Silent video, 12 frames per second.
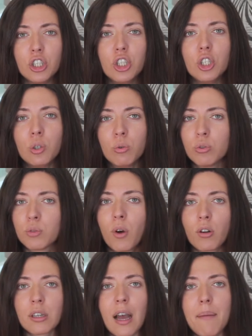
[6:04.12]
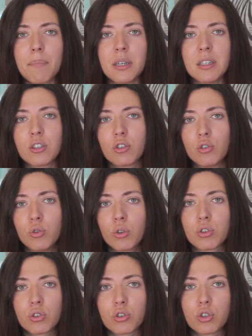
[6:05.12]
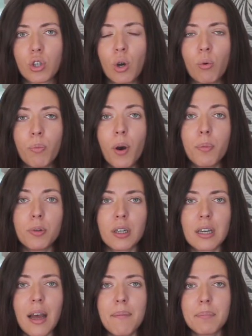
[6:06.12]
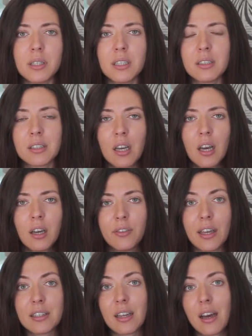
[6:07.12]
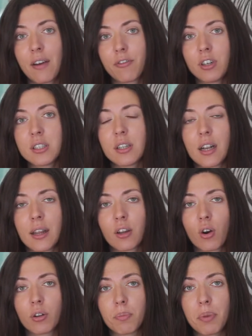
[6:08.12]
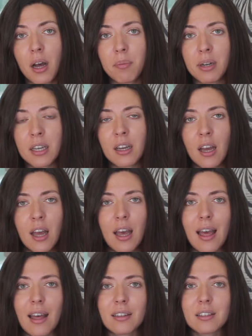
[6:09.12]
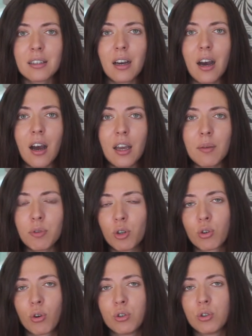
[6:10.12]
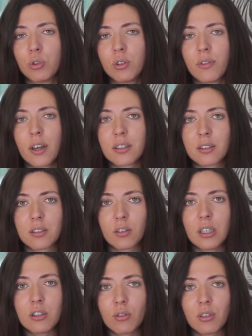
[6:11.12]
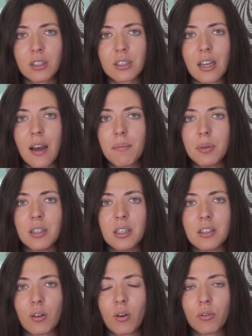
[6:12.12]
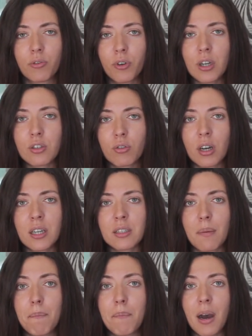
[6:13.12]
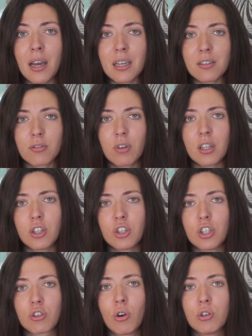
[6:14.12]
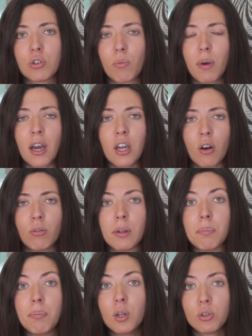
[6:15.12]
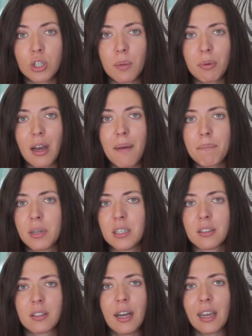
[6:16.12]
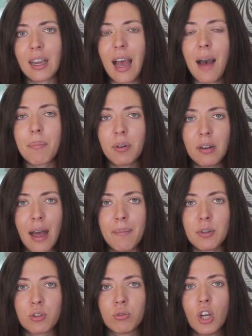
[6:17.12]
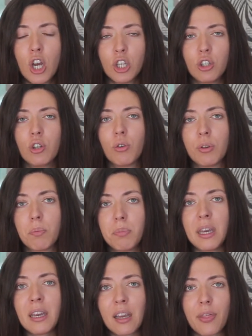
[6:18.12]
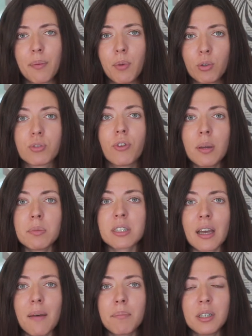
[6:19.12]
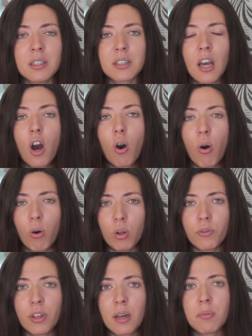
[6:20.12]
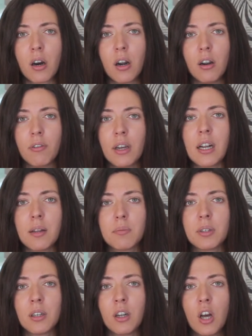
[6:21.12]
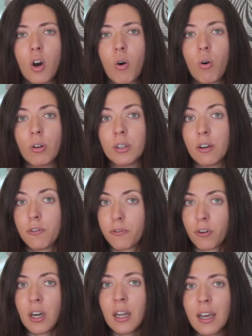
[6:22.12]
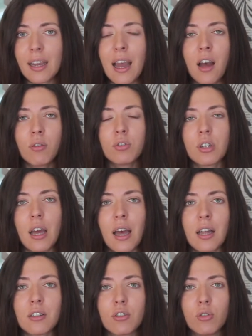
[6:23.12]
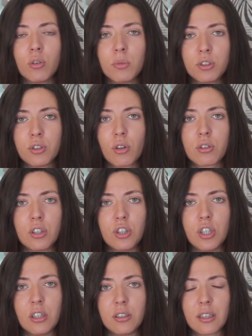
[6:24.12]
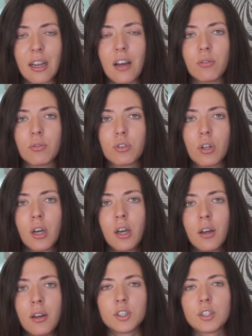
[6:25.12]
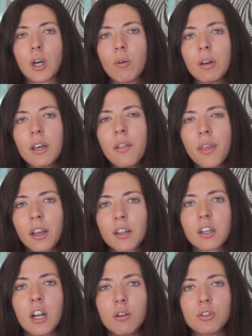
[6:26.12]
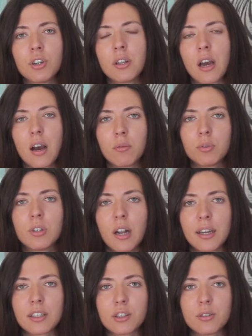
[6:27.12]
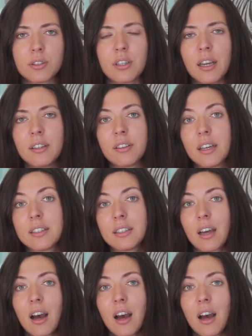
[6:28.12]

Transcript: new small companies, not so popular companies that have recently gone public. And I am not going to invest into these companies on Freetrade. My strategy is going to buy only blue chip companies like Apple, Amazon, you know, the big and the most famous companies. All of them are available on free accounts and normal stocks and shares accounts. So in the conclusion, conclusion, I would like to say that